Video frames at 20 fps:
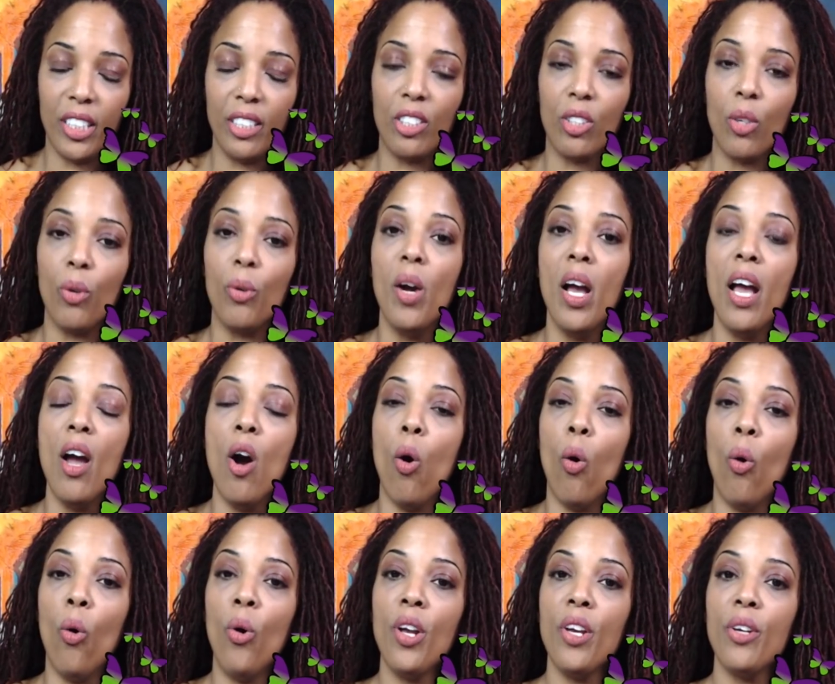So
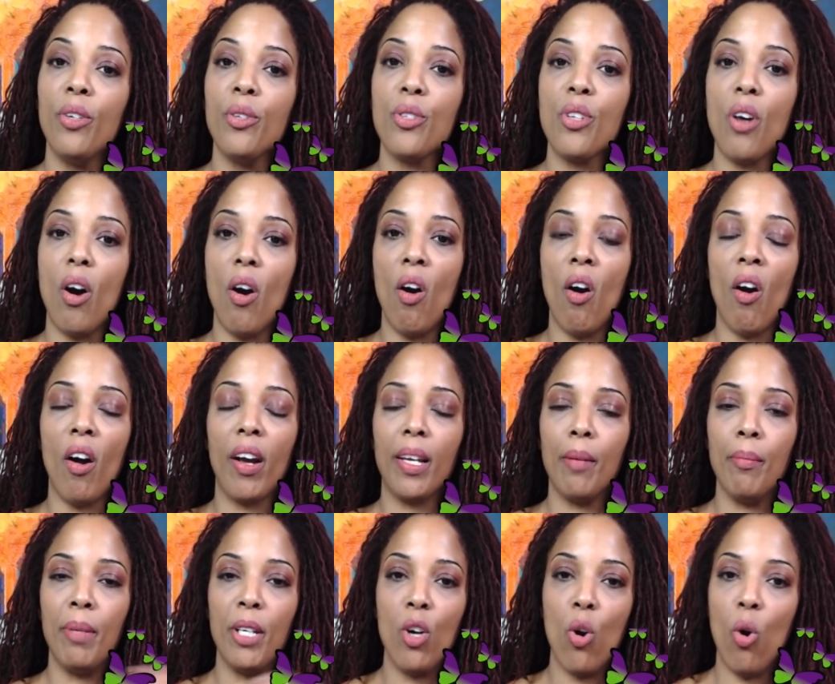oils
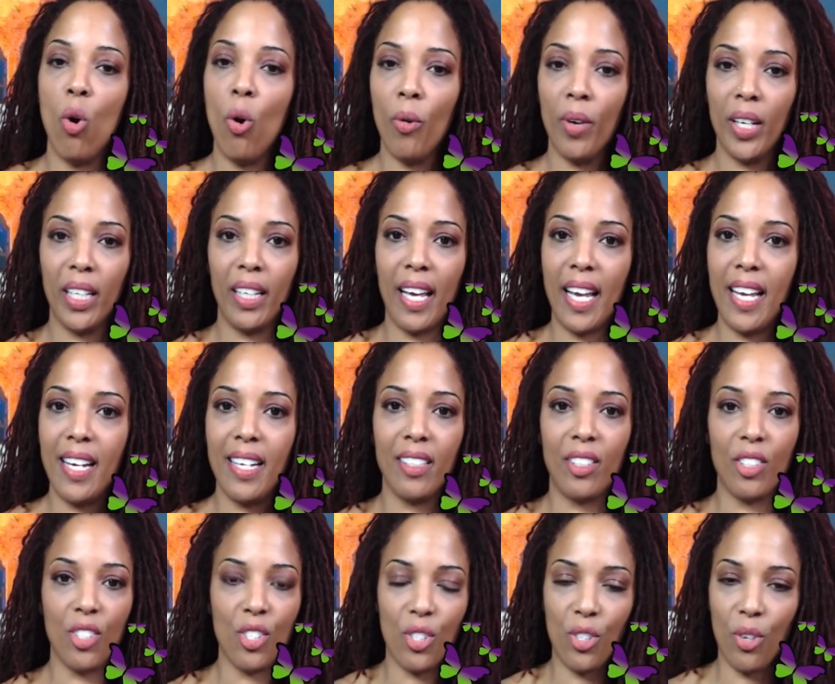can be correlated
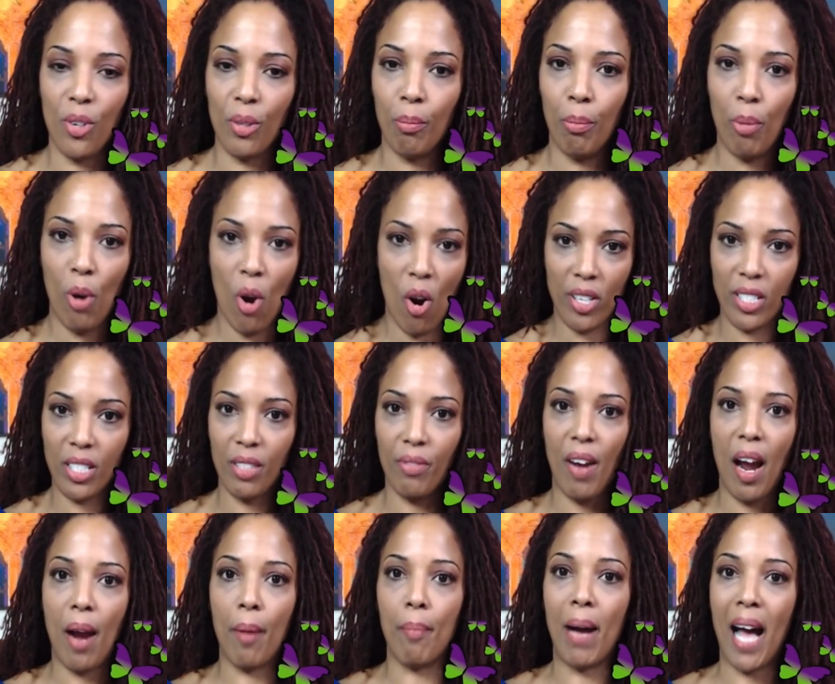to certain parts of
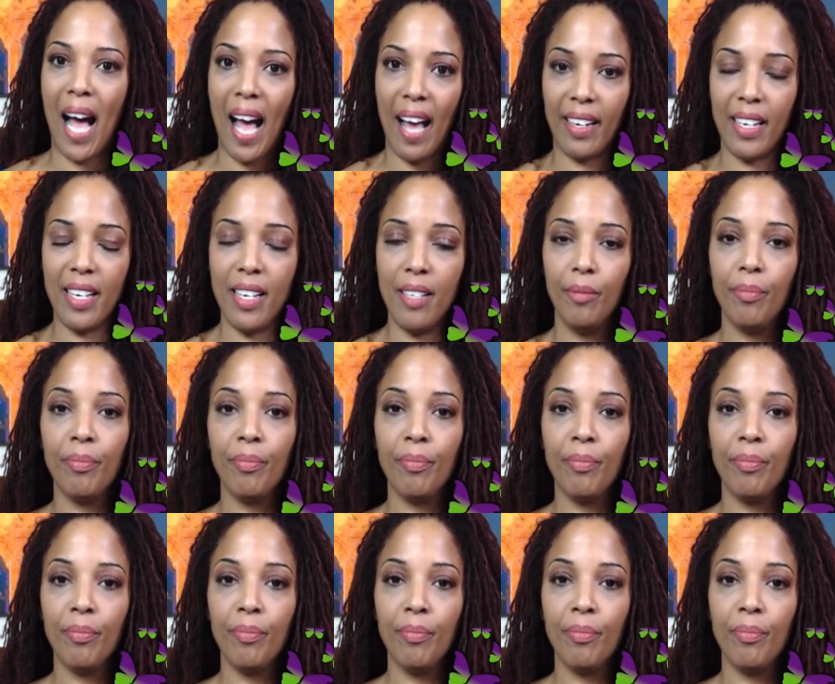our body.